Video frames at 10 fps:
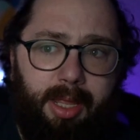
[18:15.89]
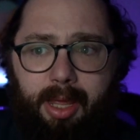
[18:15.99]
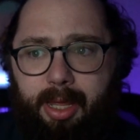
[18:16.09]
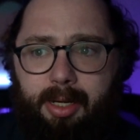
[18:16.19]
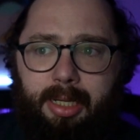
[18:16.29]

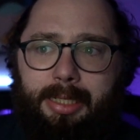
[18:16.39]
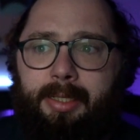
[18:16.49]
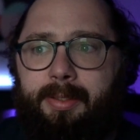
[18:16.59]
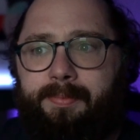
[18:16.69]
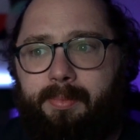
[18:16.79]
it,
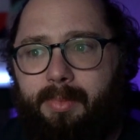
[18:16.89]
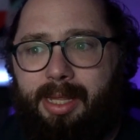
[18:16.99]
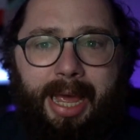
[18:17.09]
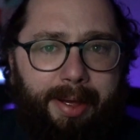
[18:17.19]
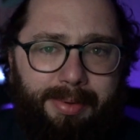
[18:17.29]

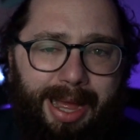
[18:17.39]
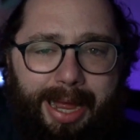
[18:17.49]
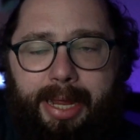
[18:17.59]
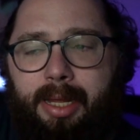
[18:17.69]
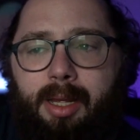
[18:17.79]
yeah,
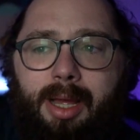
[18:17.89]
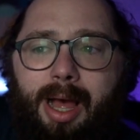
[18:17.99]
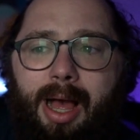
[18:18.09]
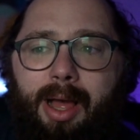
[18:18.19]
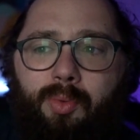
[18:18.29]

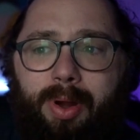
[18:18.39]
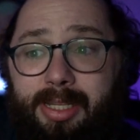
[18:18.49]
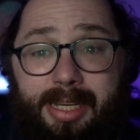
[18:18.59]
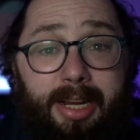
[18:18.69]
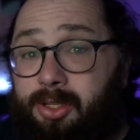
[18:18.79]

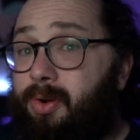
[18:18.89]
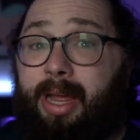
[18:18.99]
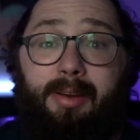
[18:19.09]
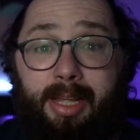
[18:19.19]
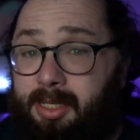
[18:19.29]
Raise Dead is
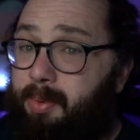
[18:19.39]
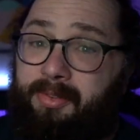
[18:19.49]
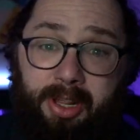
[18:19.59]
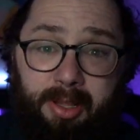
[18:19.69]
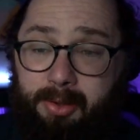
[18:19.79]
great. It's a
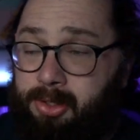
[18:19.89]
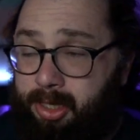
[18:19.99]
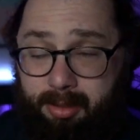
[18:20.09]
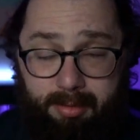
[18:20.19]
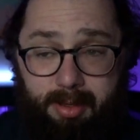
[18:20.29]
perfect
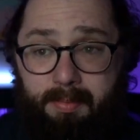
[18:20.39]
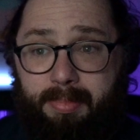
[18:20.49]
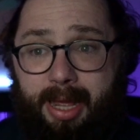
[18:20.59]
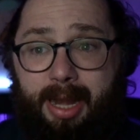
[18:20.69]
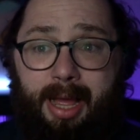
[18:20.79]
inclusion,
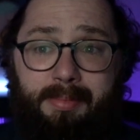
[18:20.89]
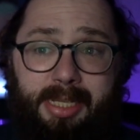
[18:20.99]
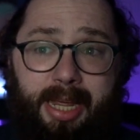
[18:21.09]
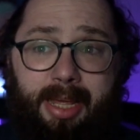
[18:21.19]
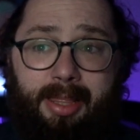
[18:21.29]
but I'm
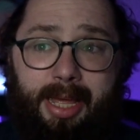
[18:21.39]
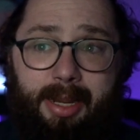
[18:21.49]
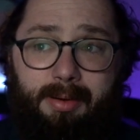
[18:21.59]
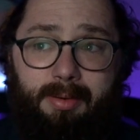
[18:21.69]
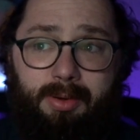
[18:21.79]
saying
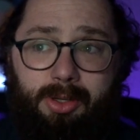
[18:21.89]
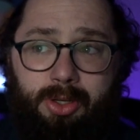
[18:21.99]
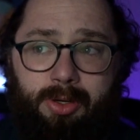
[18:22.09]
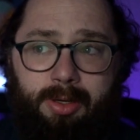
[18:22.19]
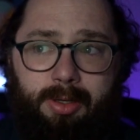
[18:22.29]
that
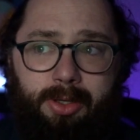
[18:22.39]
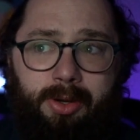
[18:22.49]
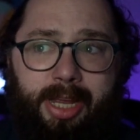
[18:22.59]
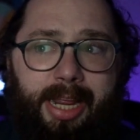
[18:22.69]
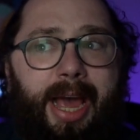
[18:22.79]
you're
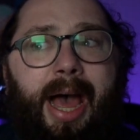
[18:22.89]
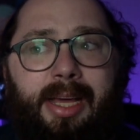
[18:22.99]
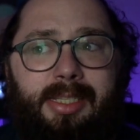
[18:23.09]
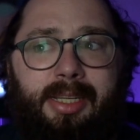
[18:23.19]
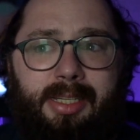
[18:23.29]
getting
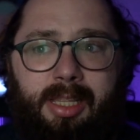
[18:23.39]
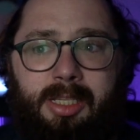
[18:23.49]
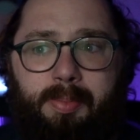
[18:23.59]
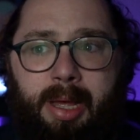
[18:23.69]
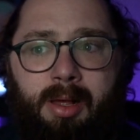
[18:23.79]
access to the
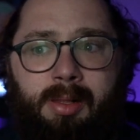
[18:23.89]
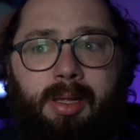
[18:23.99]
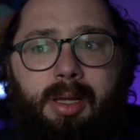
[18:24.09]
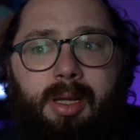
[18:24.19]
spell